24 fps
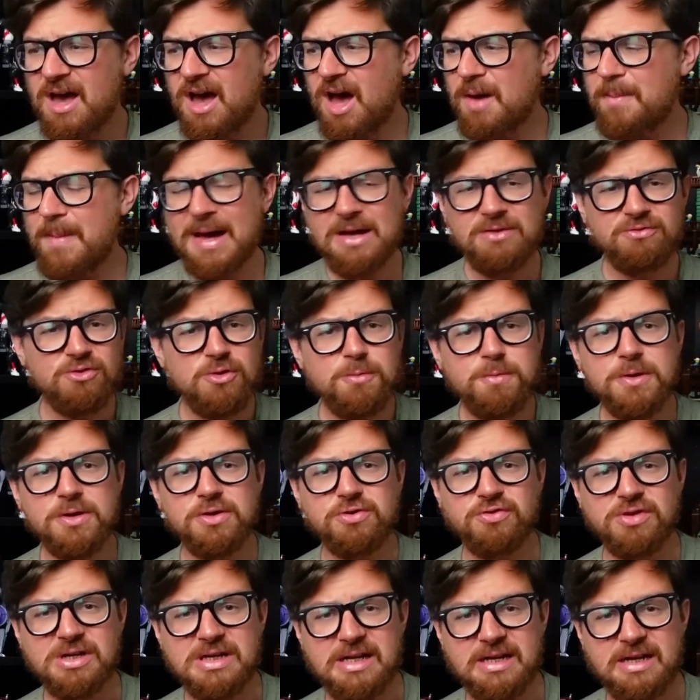It had Rupert
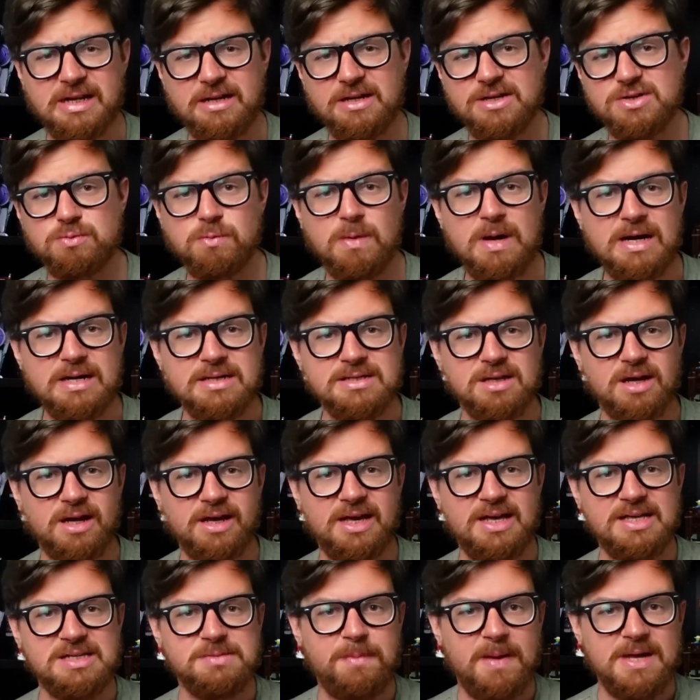Grint in it as well as
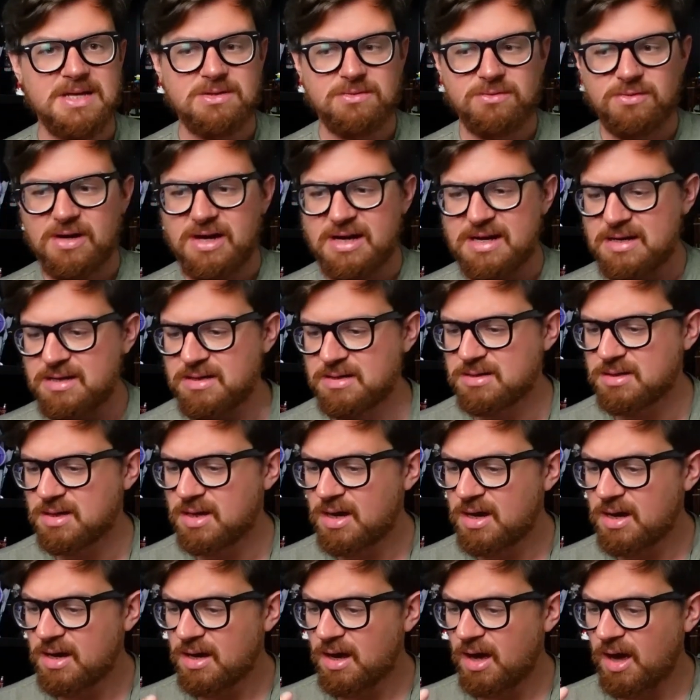his best friend.
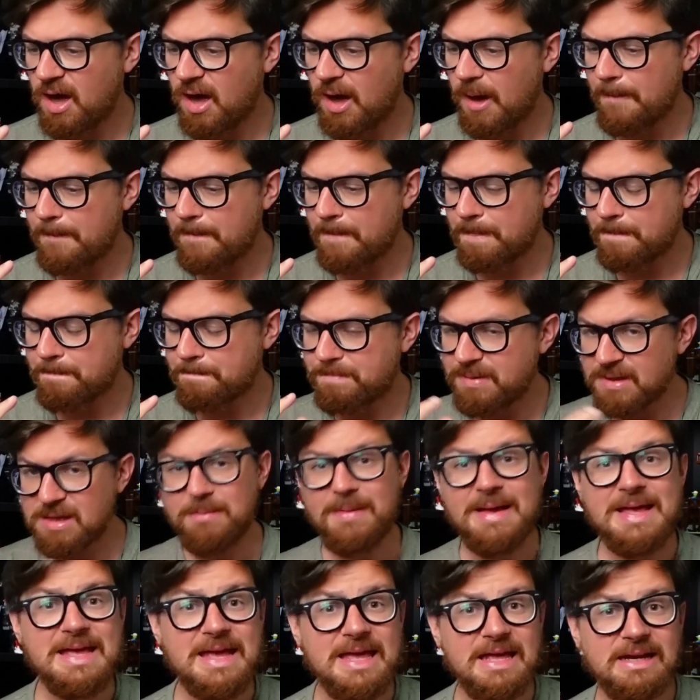But the
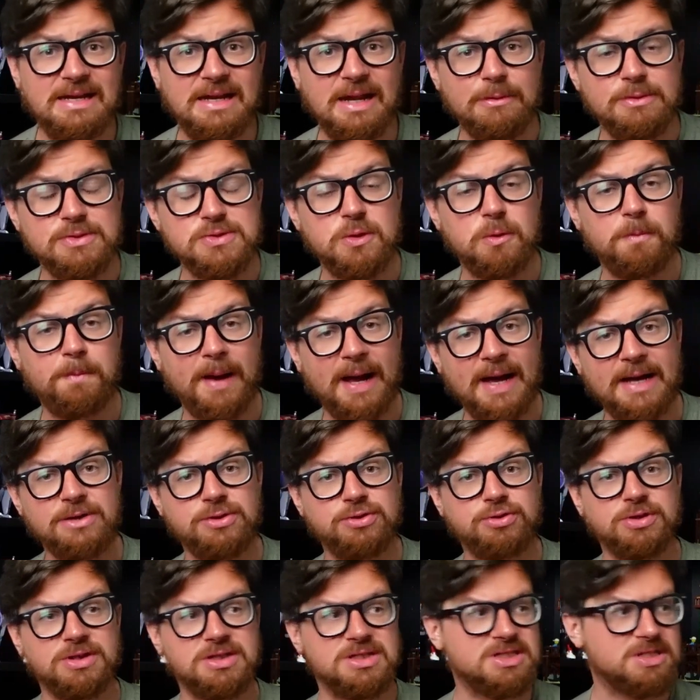main kid in that was called
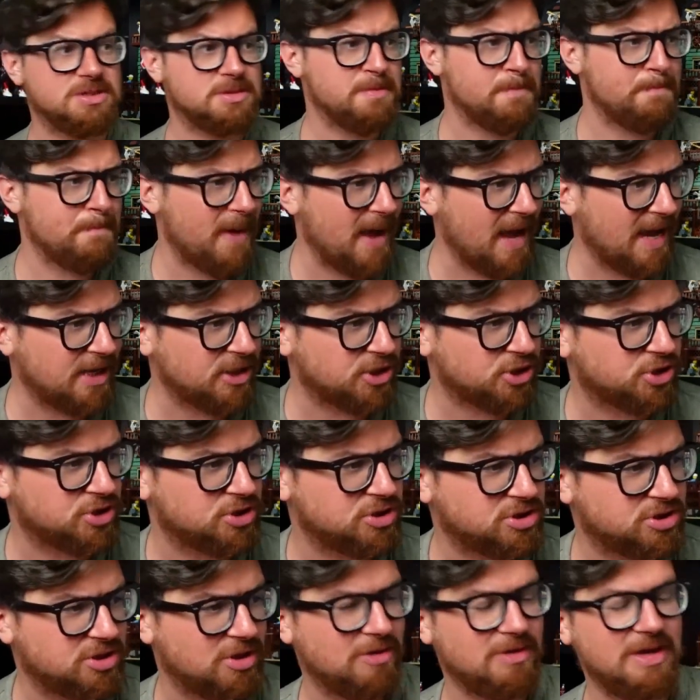Patrick Smash.
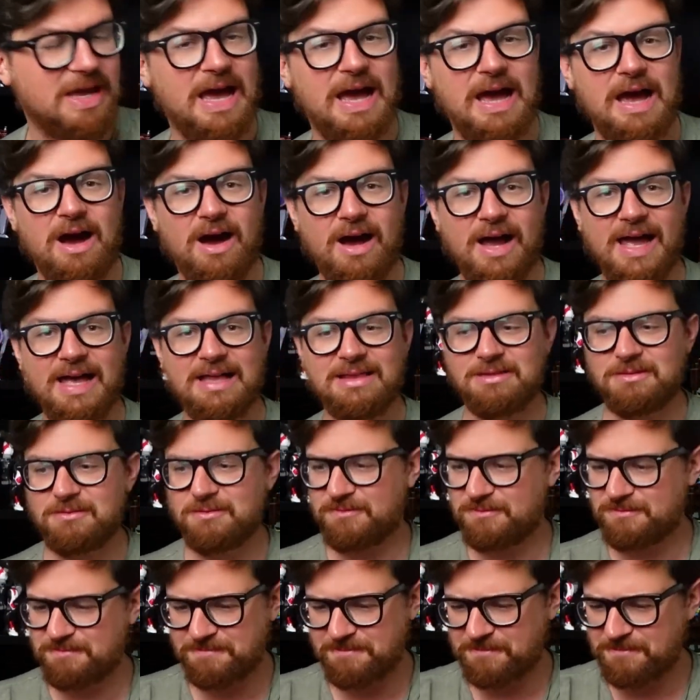So yeah, I had
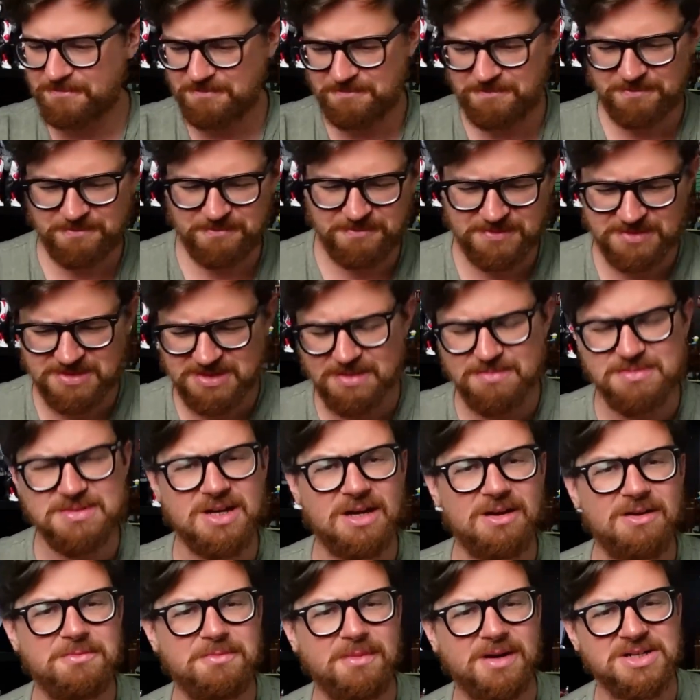for some
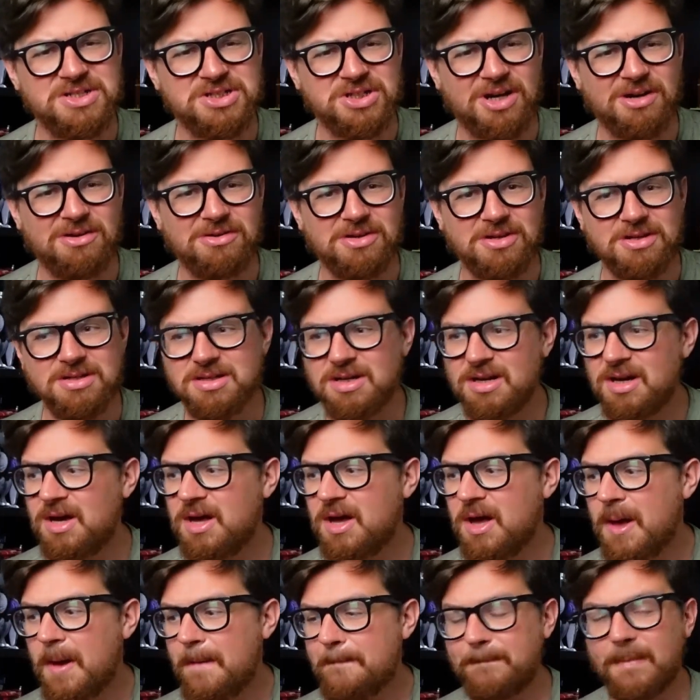time in my childhood,
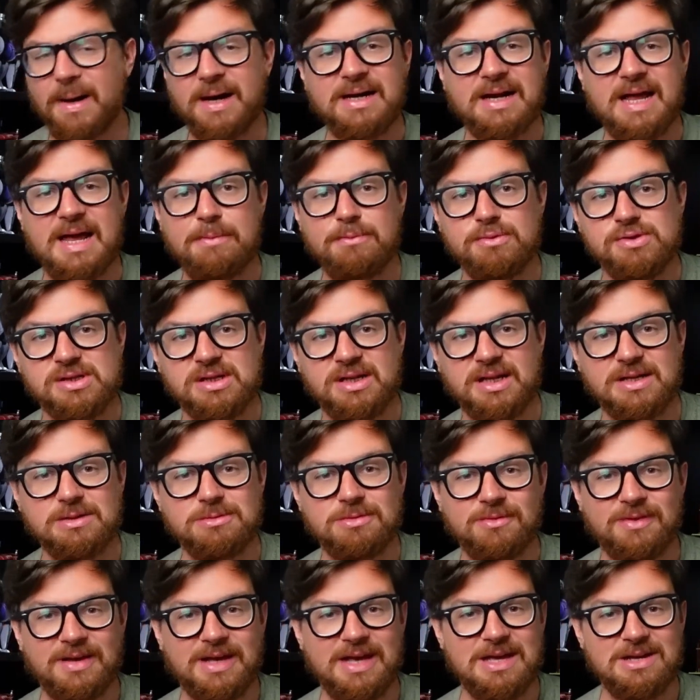my name was linked
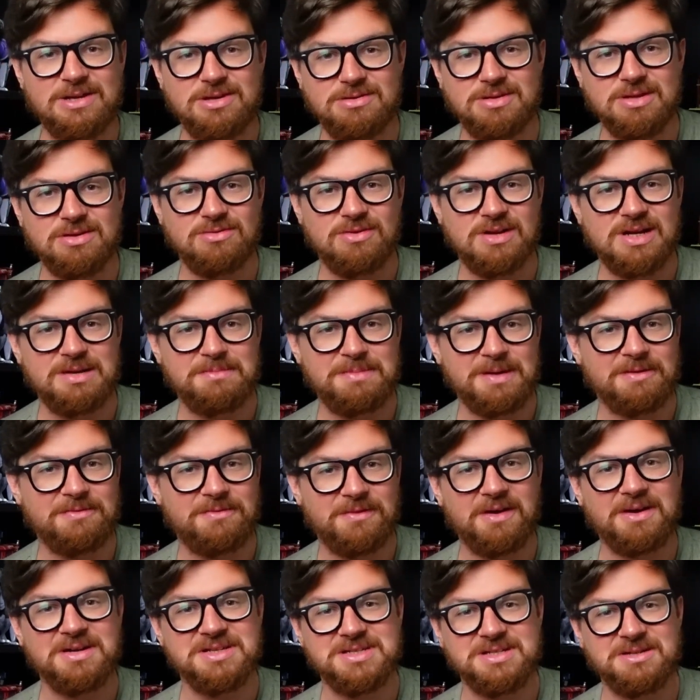with a kid who did really big
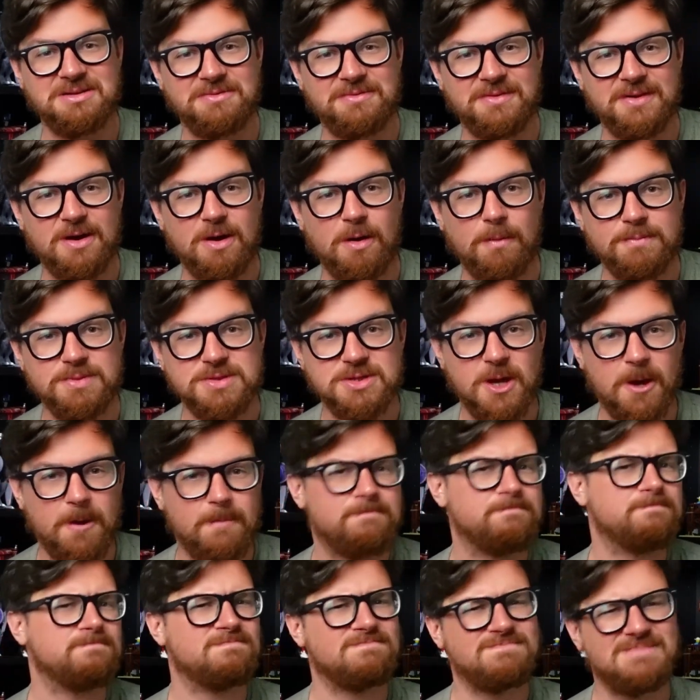farts in a film. So
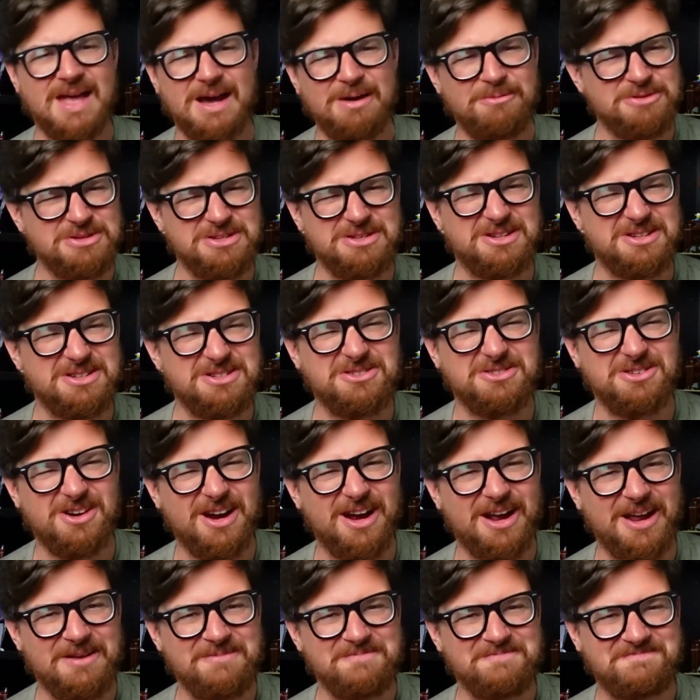that wasn't as
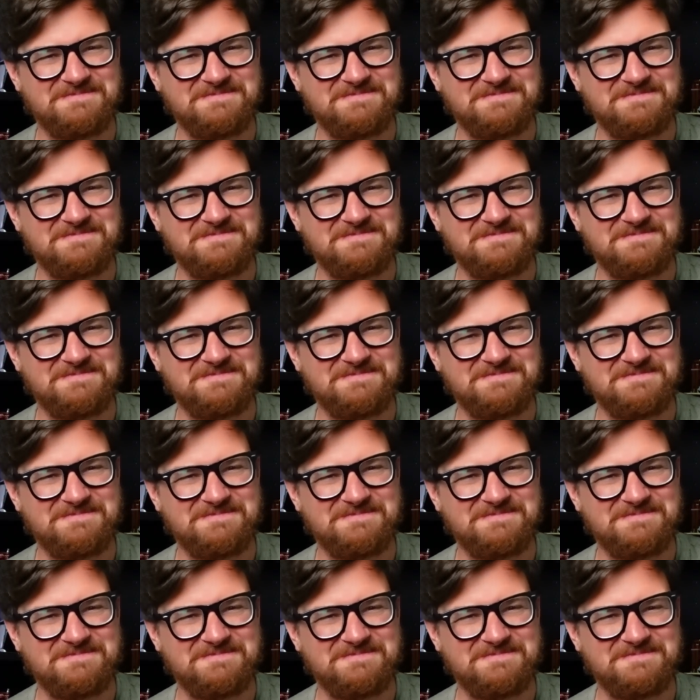great.